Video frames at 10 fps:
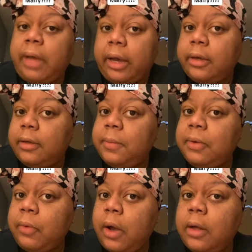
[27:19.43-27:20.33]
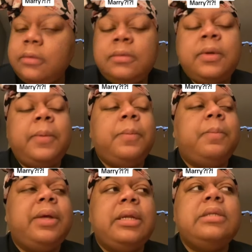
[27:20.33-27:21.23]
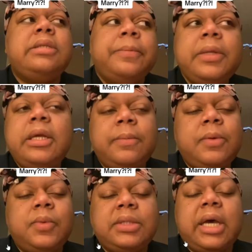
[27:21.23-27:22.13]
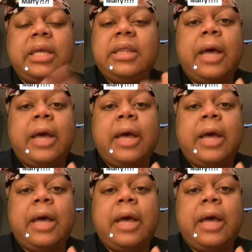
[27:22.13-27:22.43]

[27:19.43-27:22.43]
I could be wrong. But That's how I feel, Retro.